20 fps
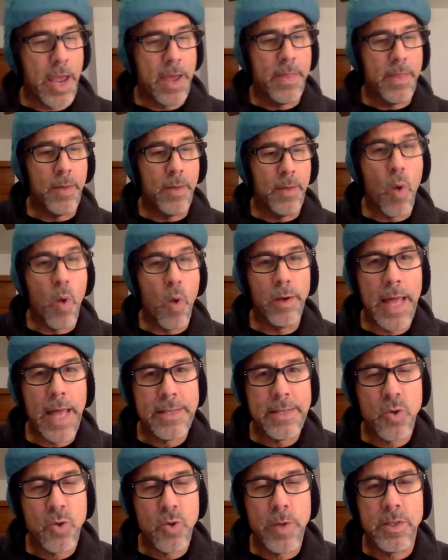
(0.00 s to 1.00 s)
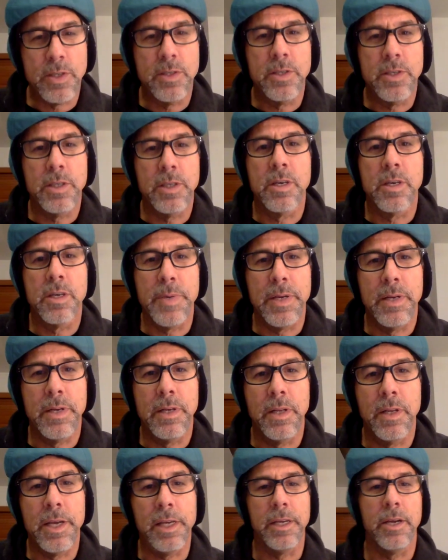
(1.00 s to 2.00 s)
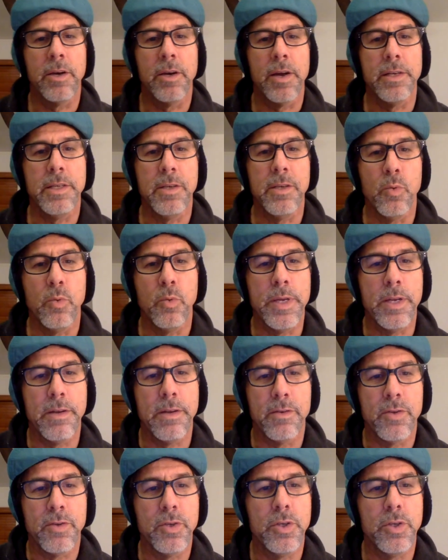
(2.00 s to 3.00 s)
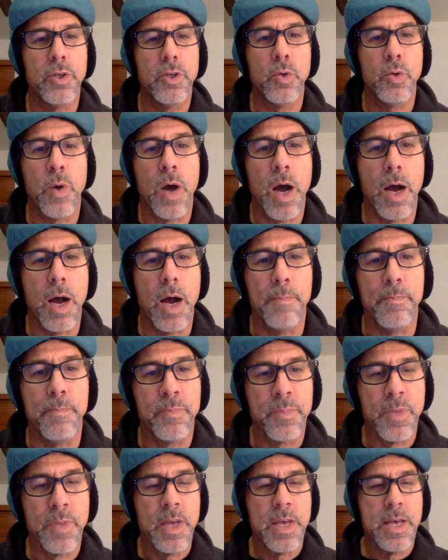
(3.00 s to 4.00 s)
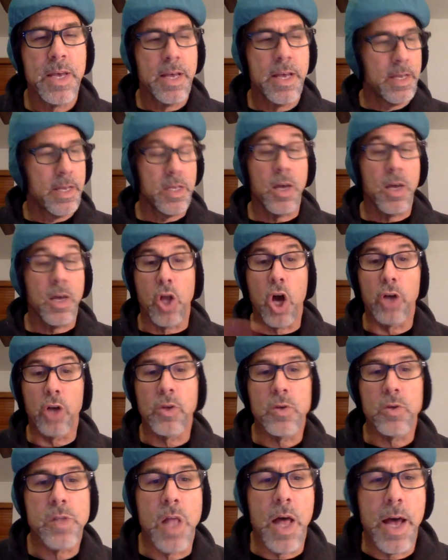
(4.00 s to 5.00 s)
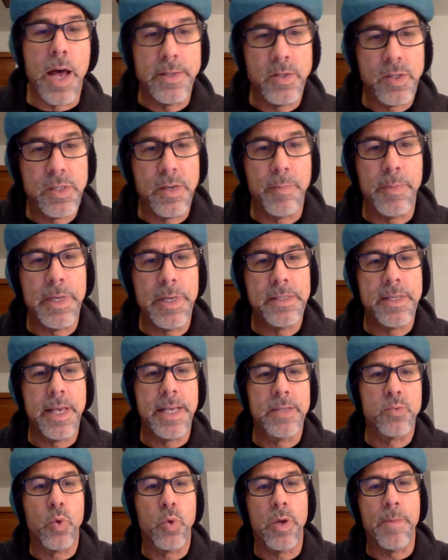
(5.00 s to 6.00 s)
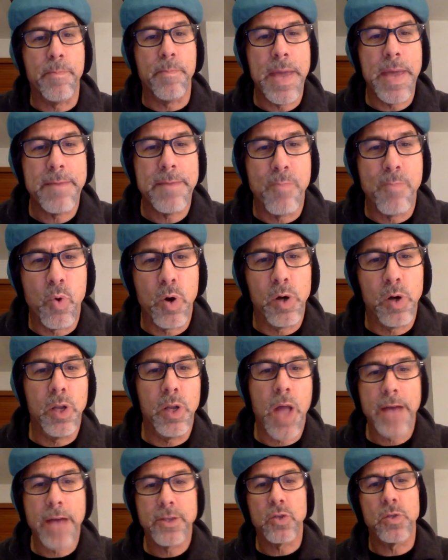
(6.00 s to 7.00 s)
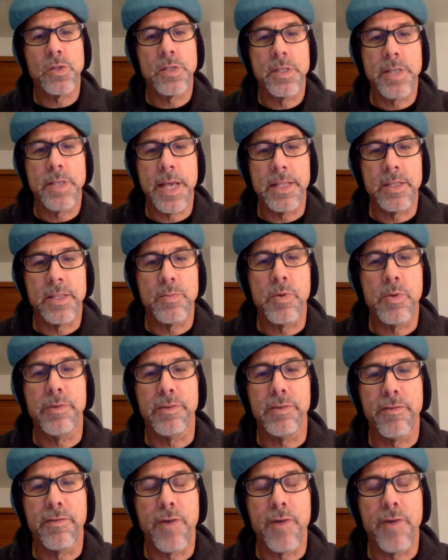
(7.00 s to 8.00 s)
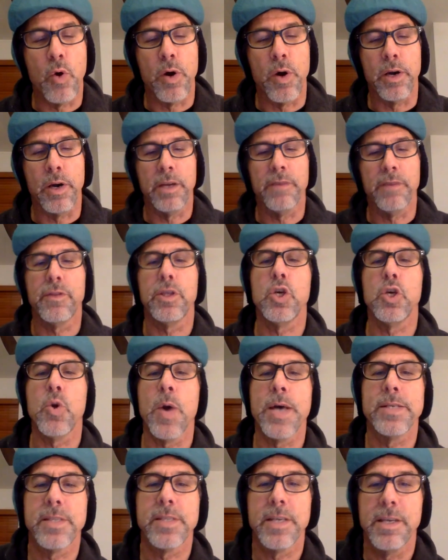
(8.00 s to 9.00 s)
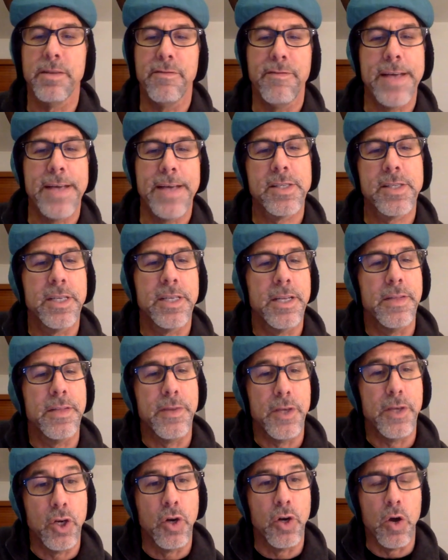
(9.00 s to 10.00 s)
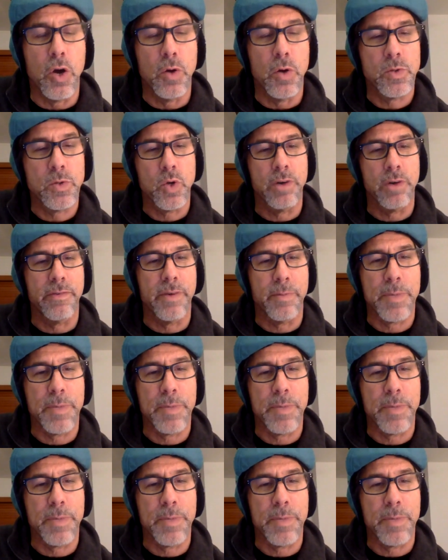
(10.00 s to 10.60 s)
and then one last question did come in late here. I need to read it to you. Along those lines, somebody says, would it make more logical sense moving forward if the U.S. invested in the euro, sort of a